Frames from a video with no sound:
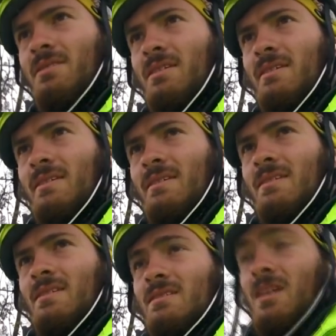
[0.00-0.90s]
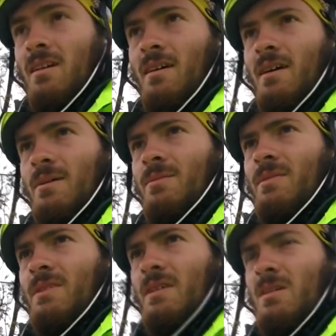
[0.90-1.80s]
it to climb
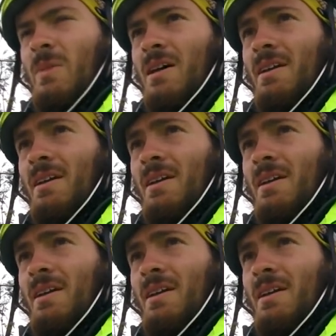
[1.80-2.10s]
at about